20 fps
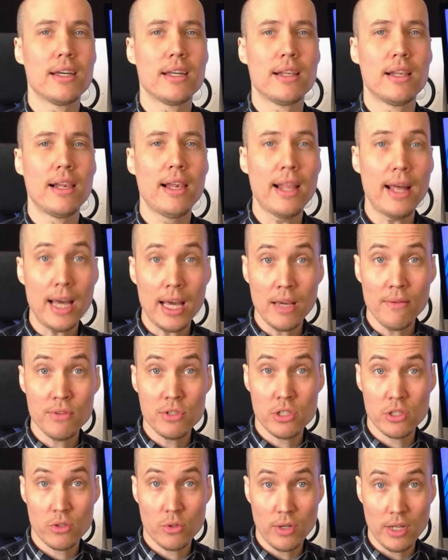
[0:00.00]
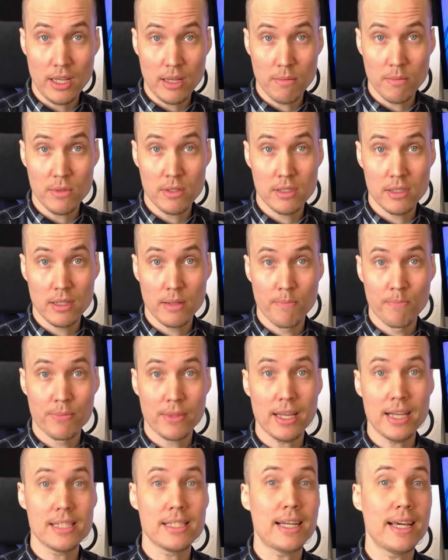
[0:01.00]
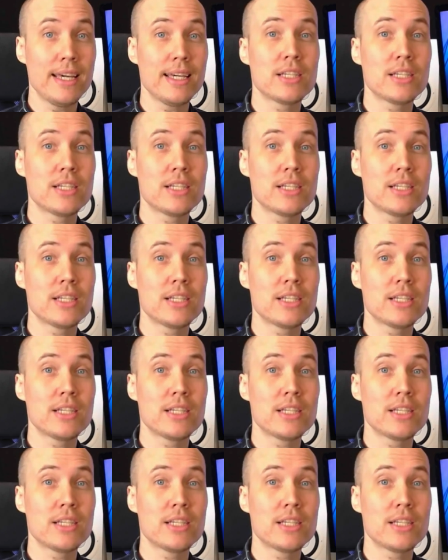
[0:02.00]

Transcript: live streams as I